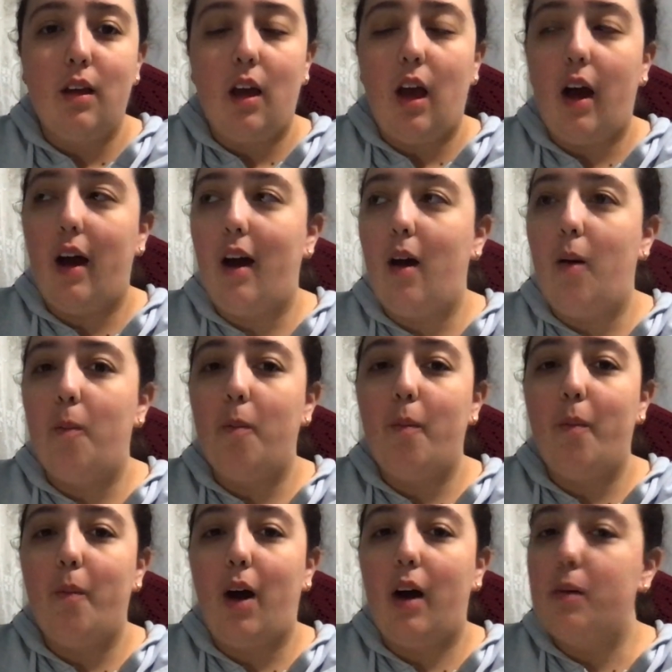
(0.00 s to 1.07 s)
I
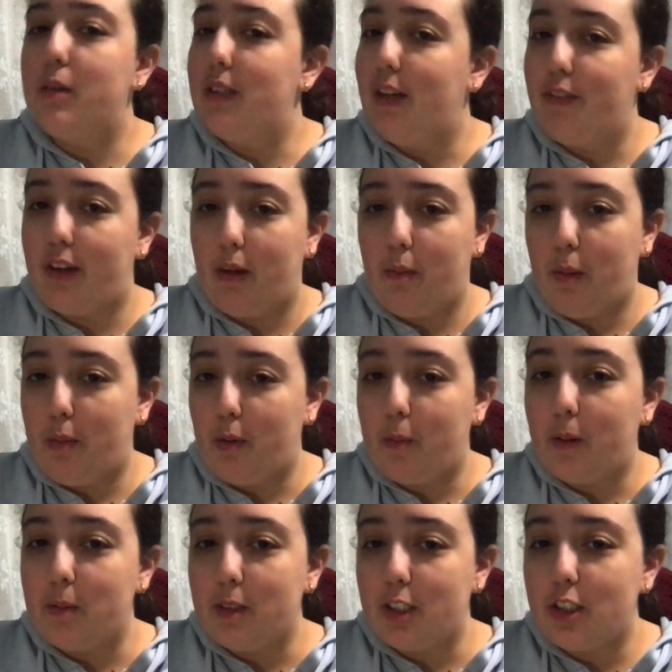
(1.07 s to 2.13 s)
would never get my book
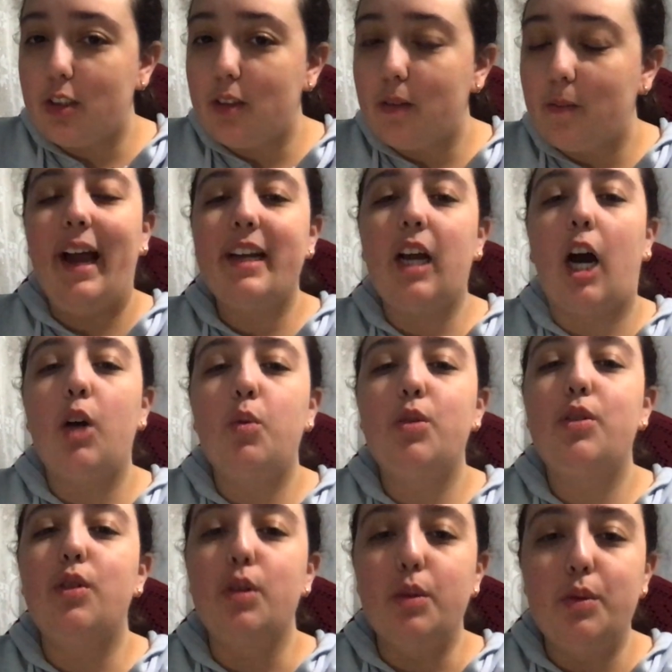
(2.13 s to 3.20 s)
published, and I
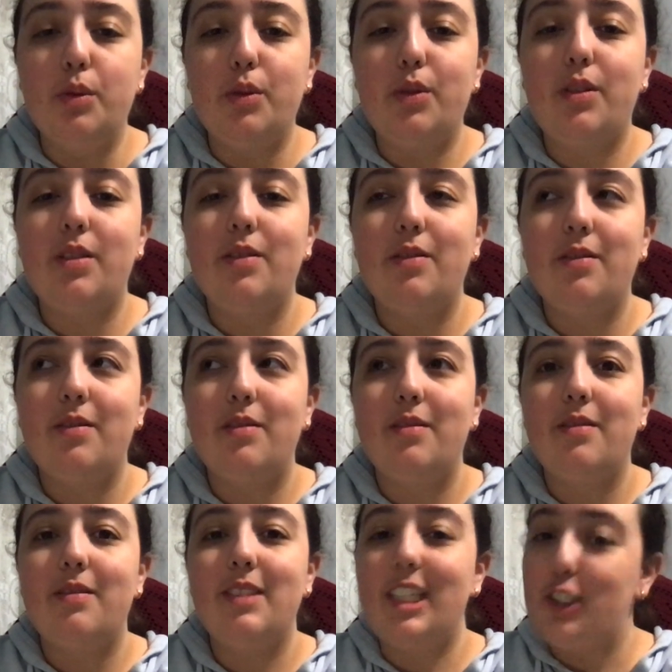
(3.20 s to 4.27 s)
would lose
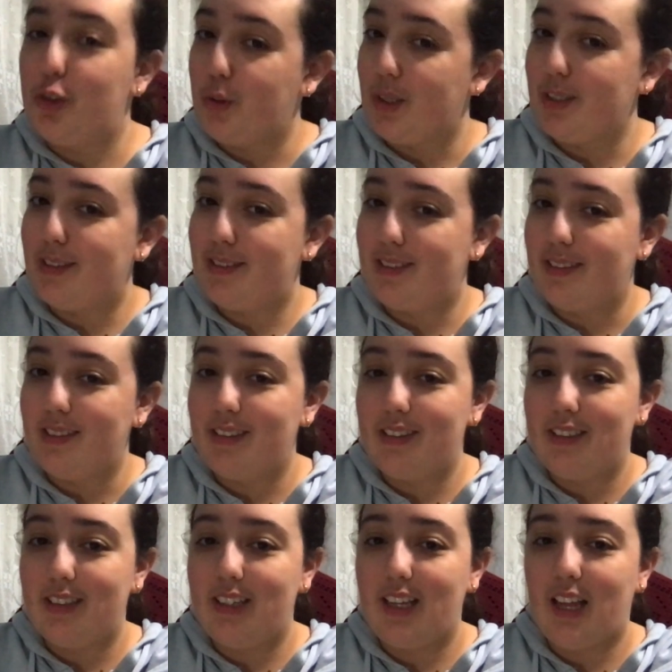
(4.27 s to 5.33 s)
interest
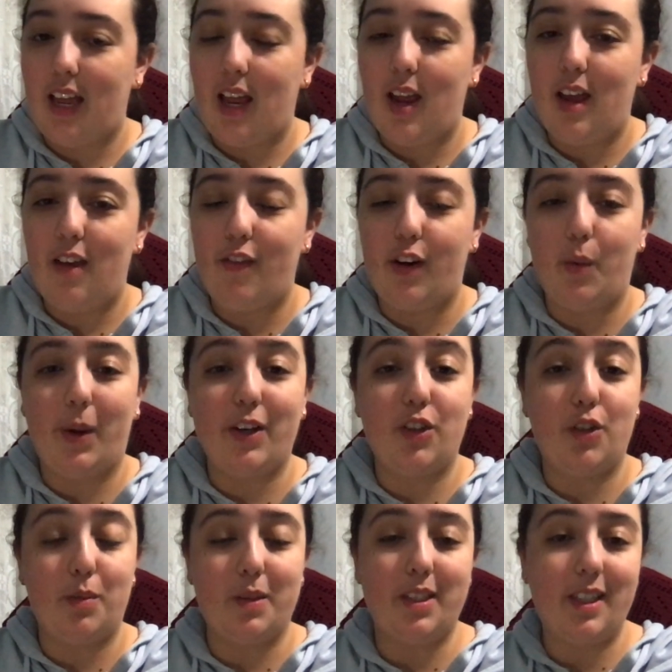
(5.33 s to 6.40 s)
if I went
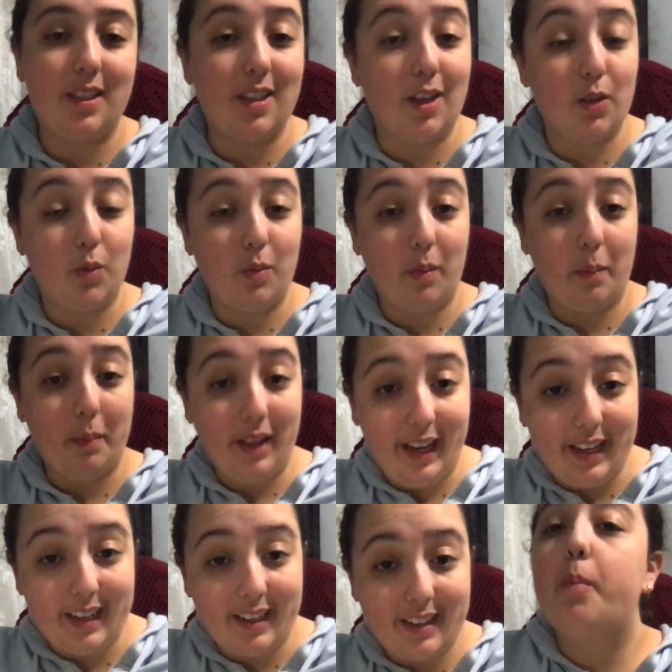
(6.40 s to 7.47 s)
super detailed with my
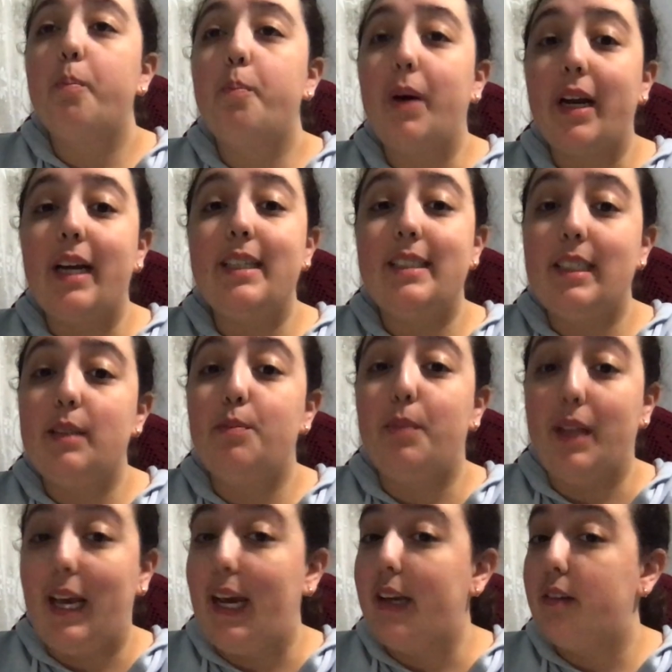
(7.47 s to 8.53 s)
planning. But I did
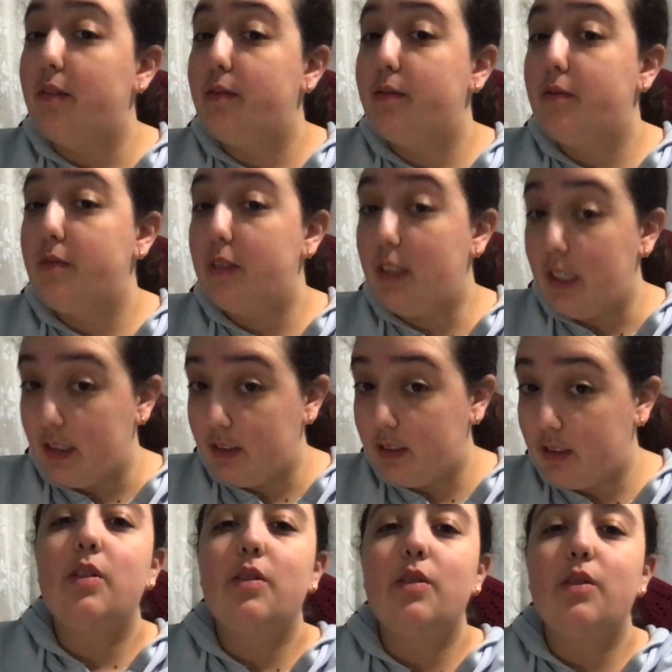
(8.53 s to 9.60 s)
plan for
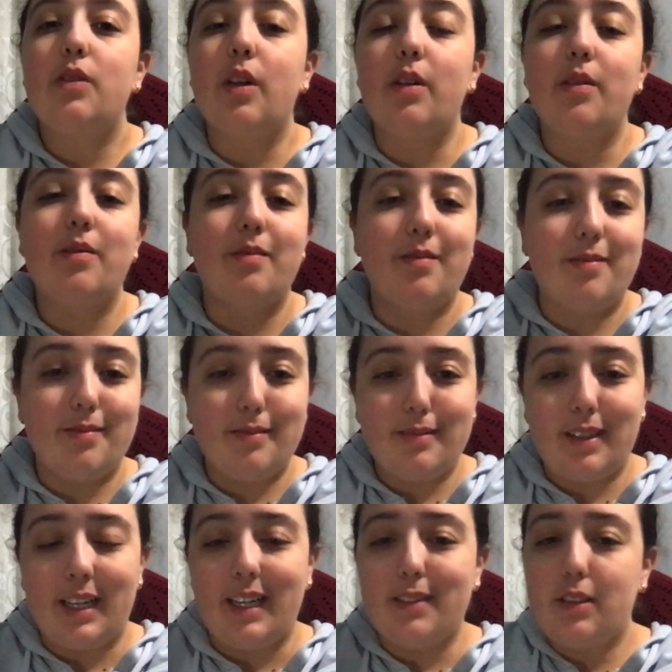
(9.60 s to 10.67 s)
this. So
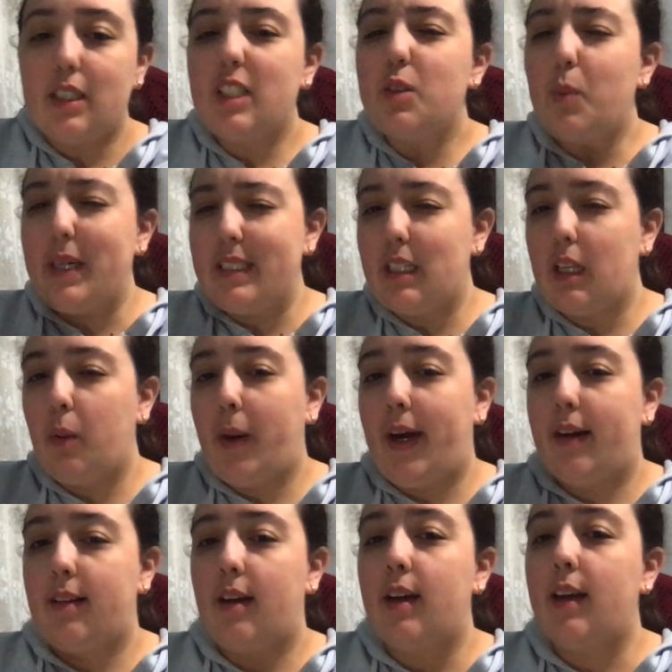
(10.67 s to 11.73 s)
that's basically what
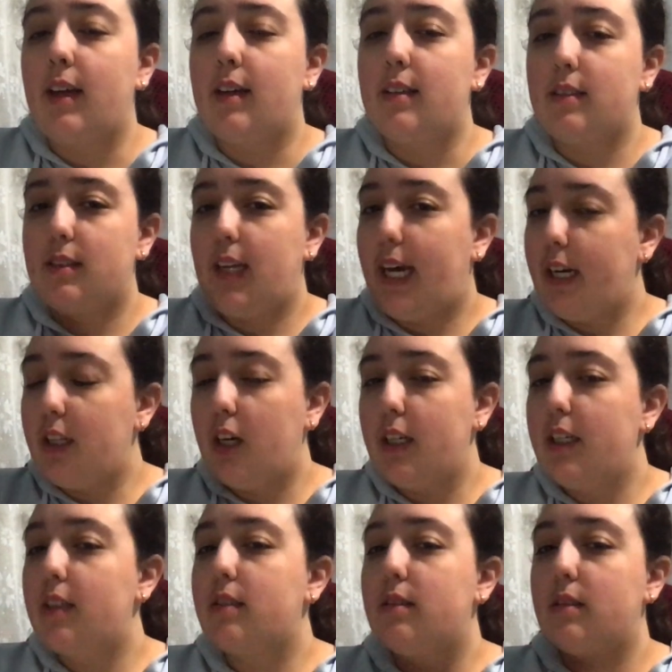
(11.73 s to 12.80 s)
outlining is.
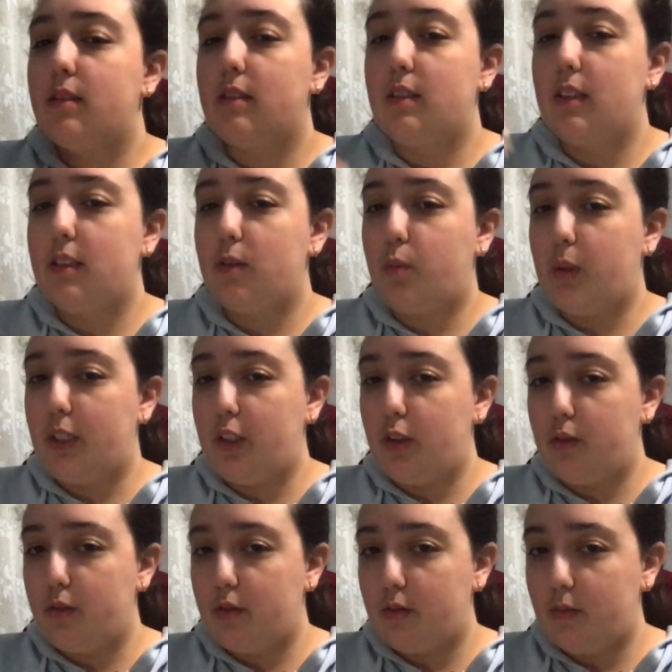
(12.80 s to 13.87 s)
Outlining is when
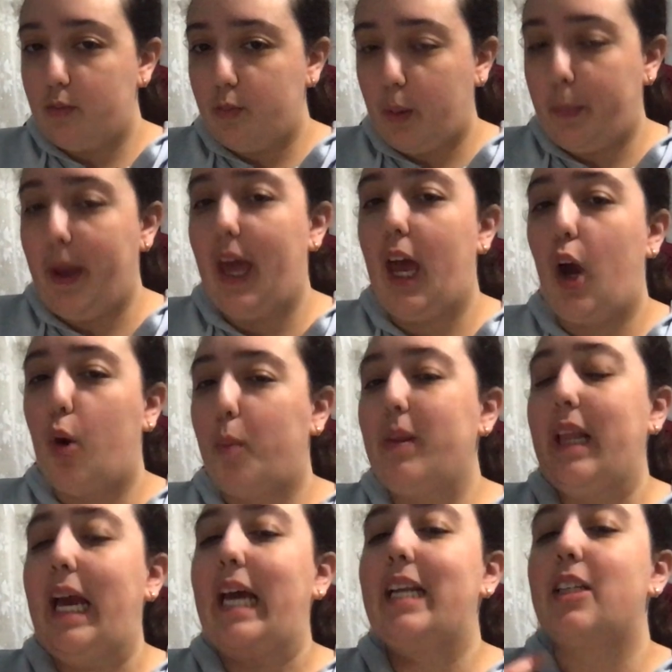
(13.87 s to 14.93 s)
you prepare or
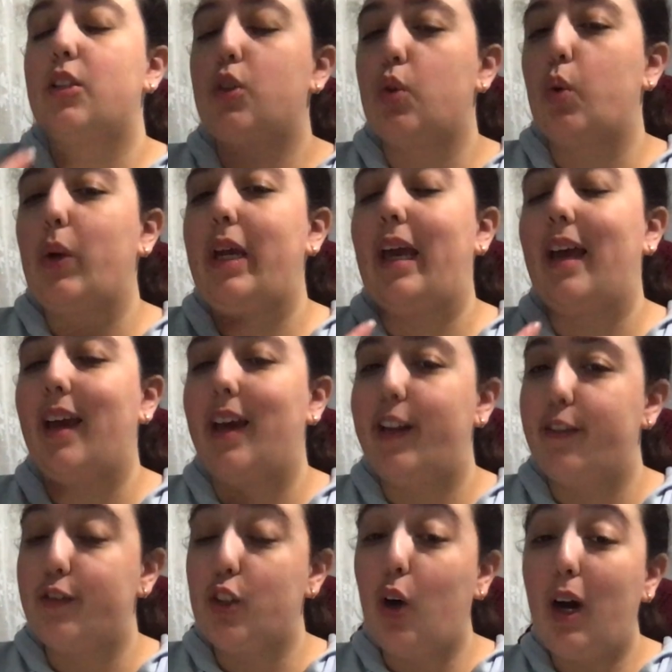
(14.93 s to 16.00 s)
plan a story ahead
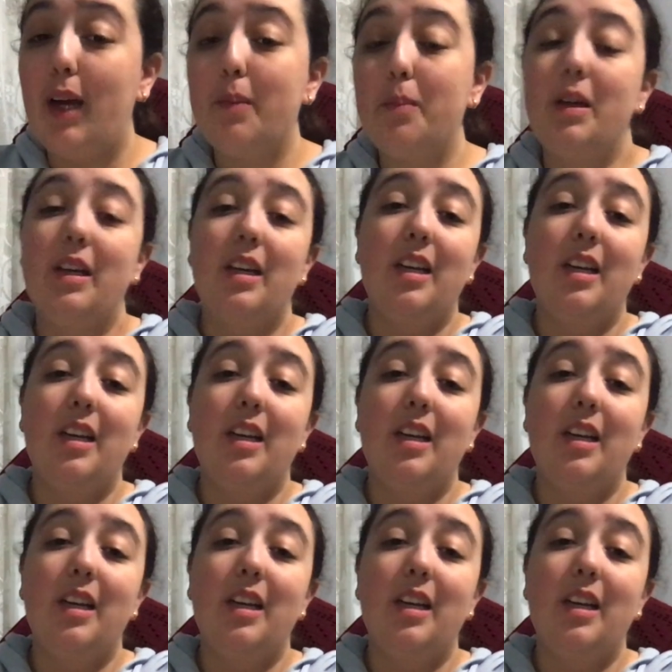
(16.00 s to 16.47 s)
of time.